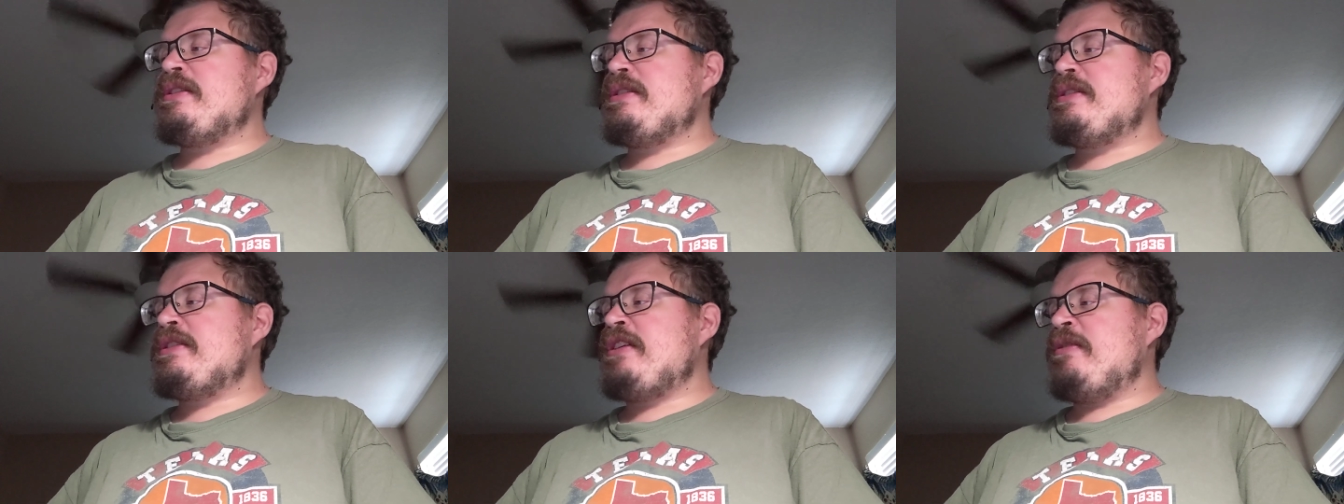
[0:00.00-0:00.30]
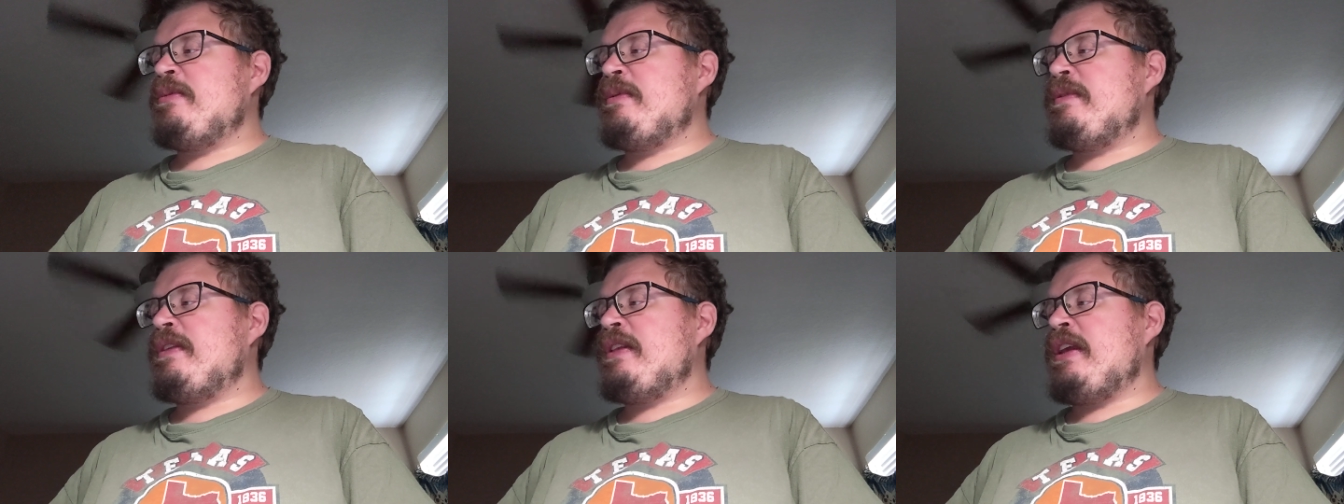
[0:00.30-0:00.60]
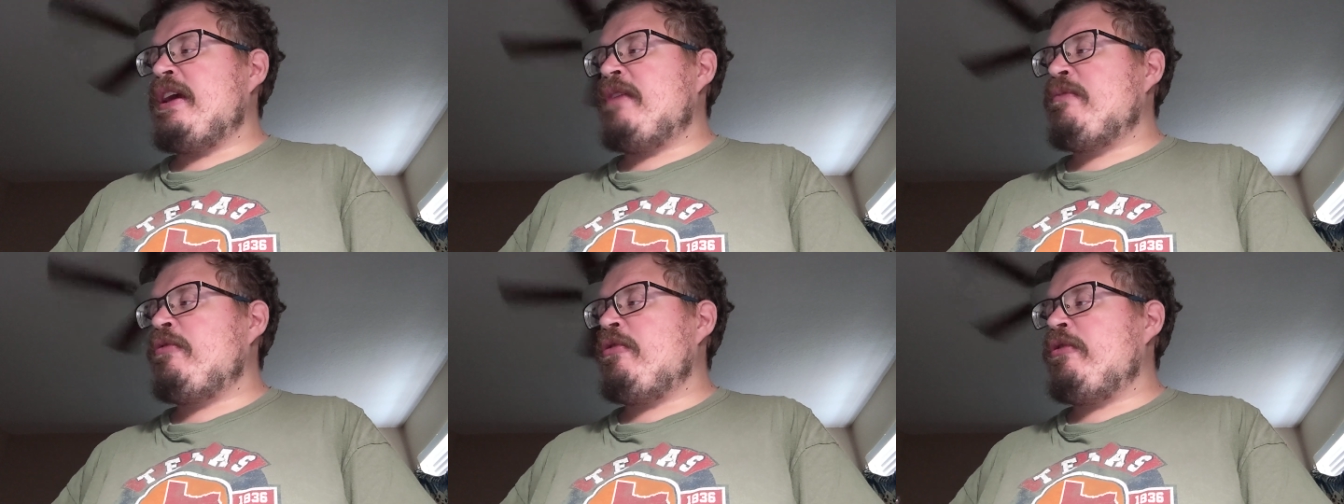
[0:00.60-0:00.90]
starting with the
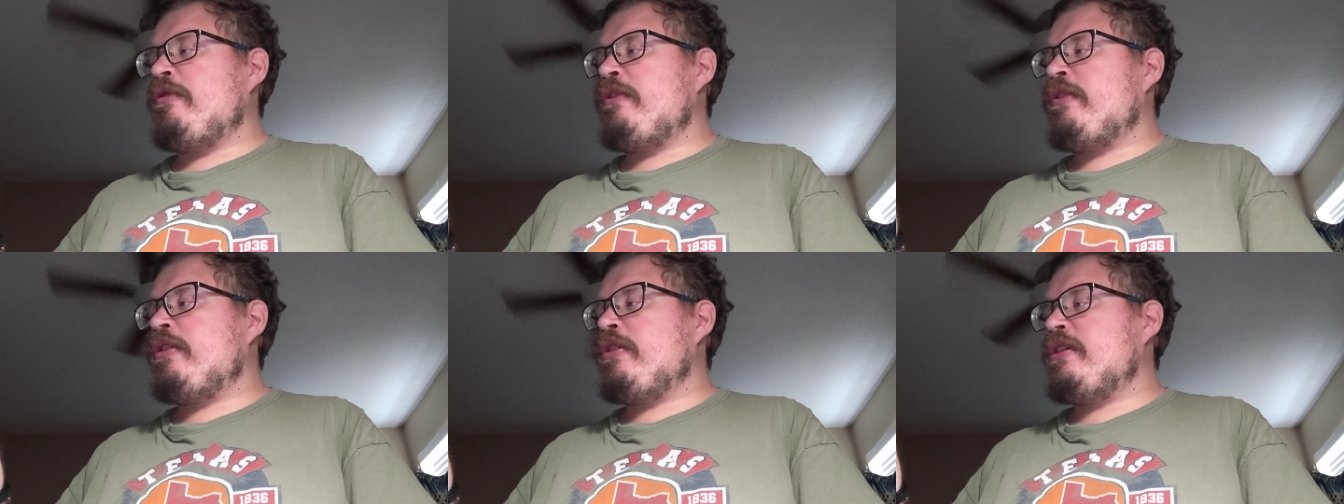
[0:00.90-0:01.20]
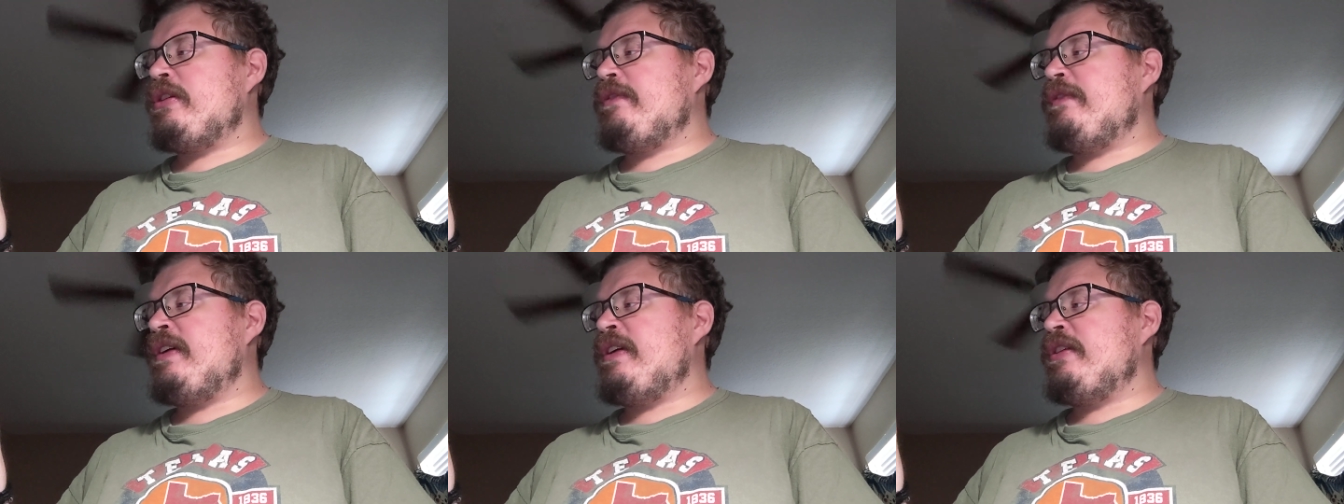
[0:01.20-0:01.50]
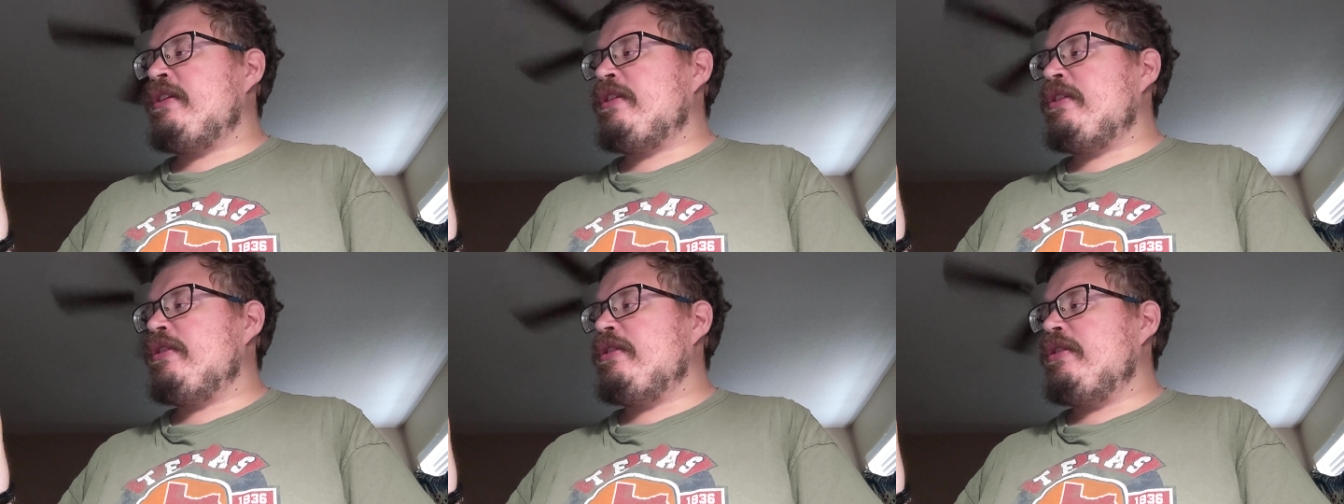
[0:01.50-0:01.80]
Land Rover
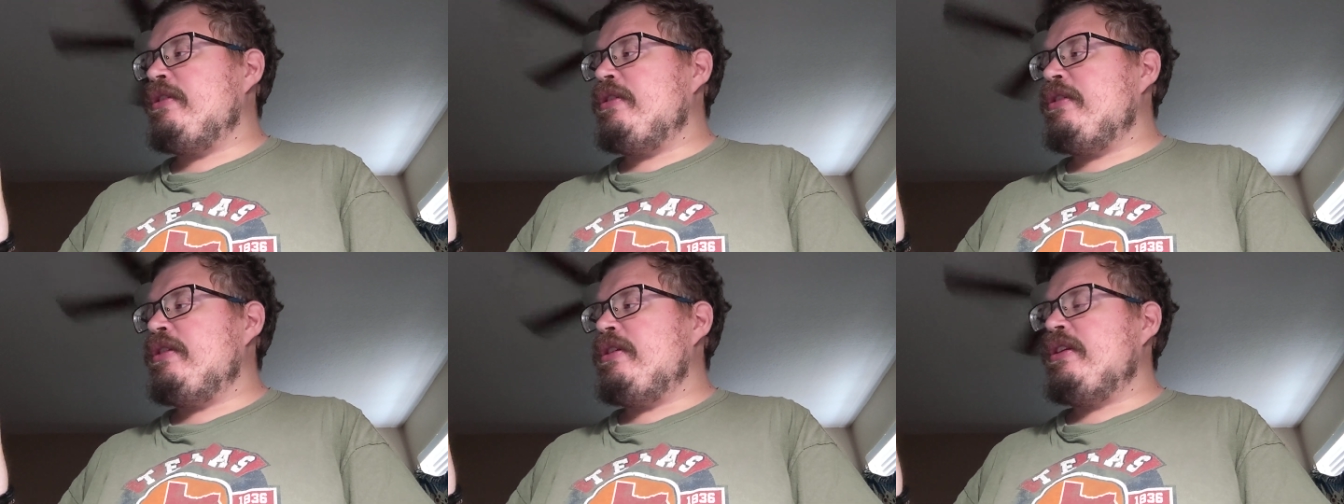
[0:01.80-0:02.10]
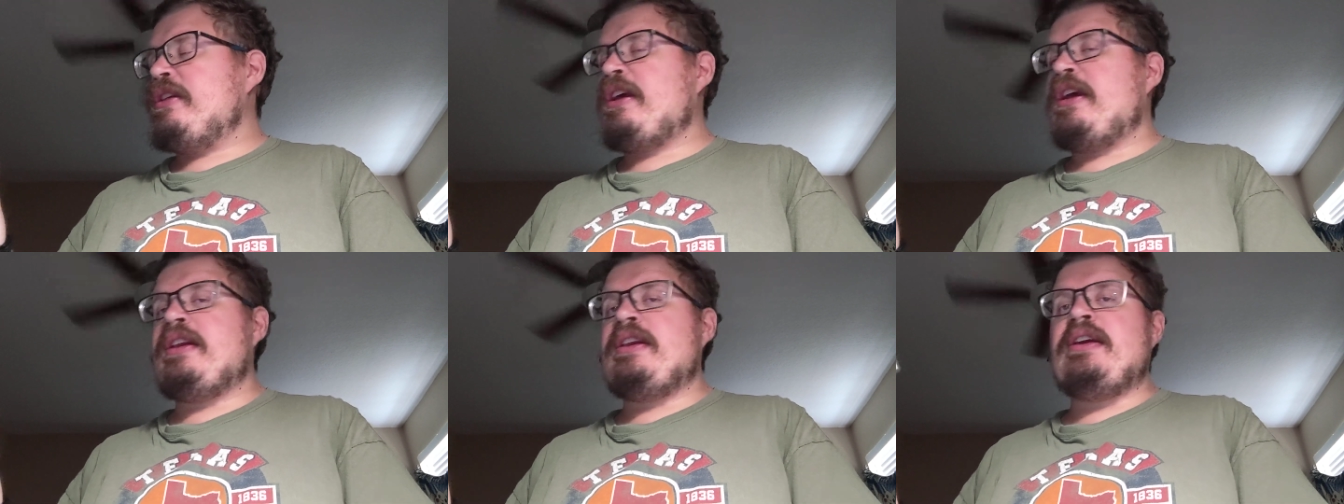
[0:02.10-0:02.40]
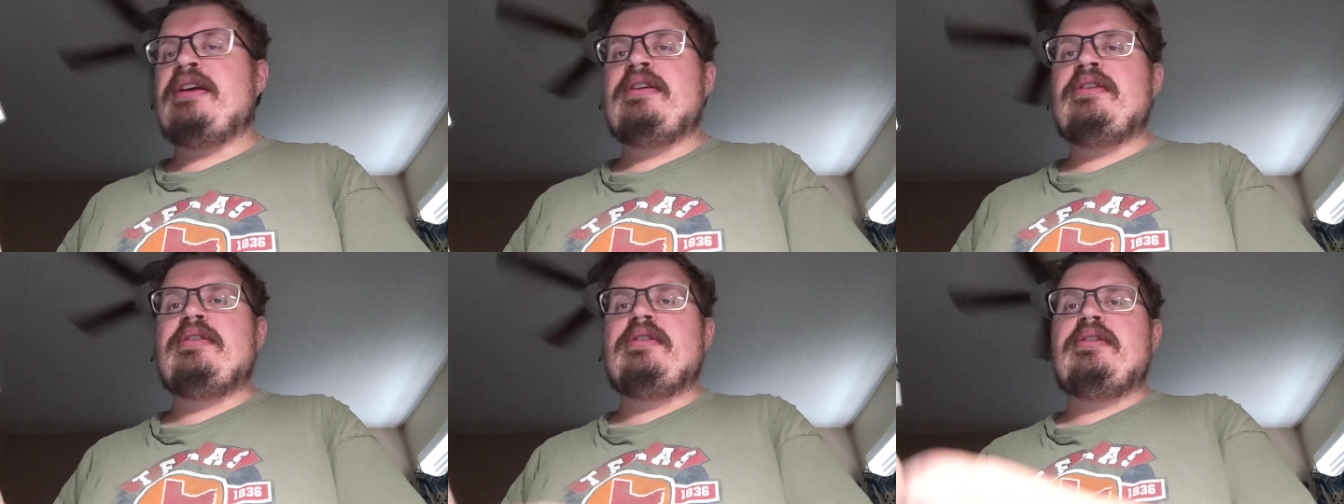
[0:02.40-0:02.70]
Defender
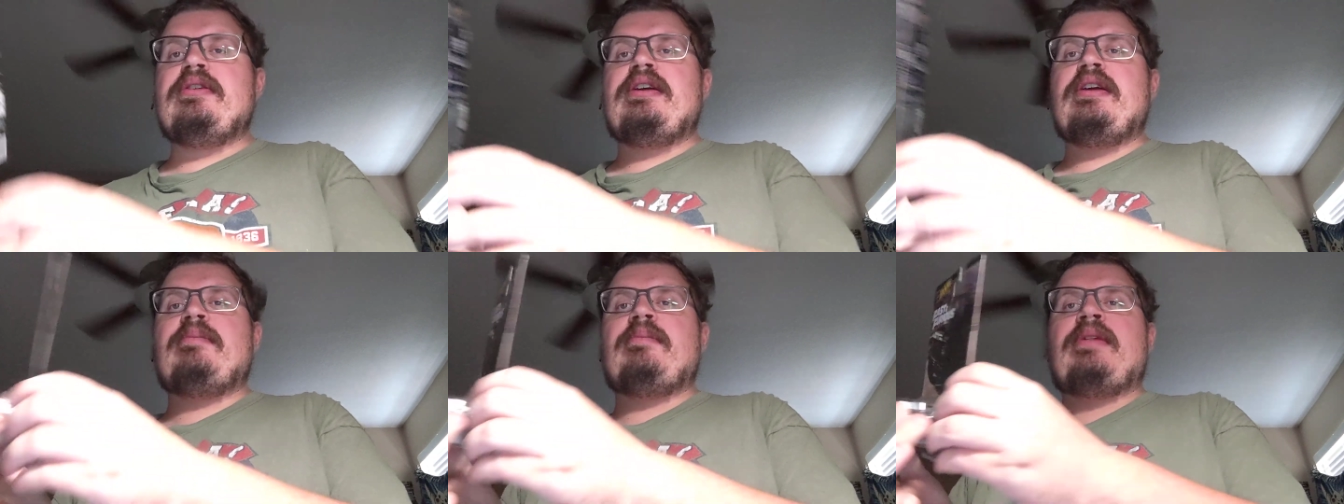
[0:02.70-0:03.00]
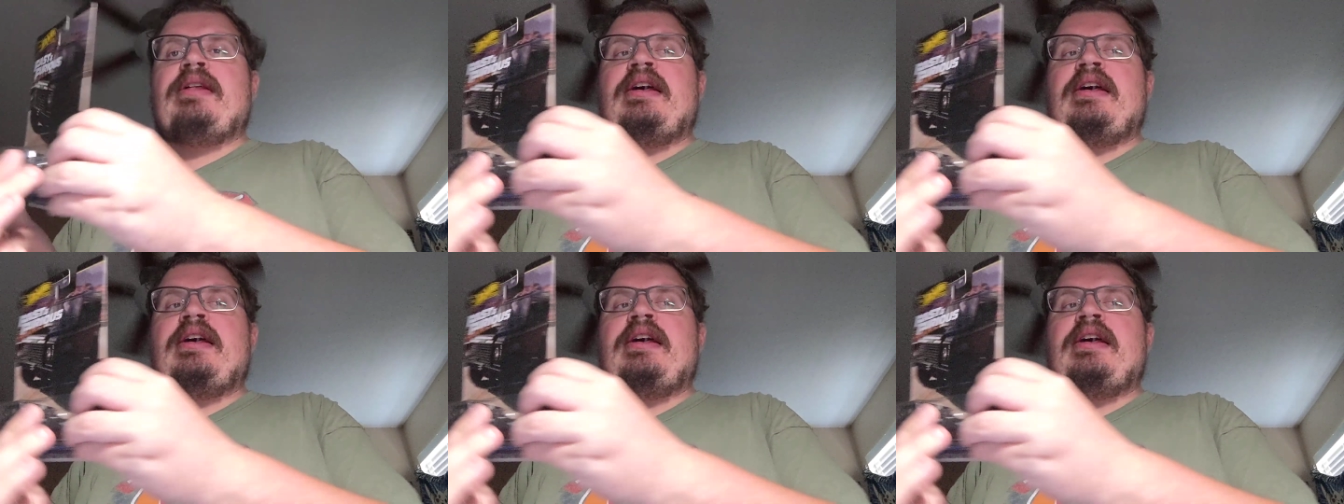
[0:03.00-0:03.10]
90 in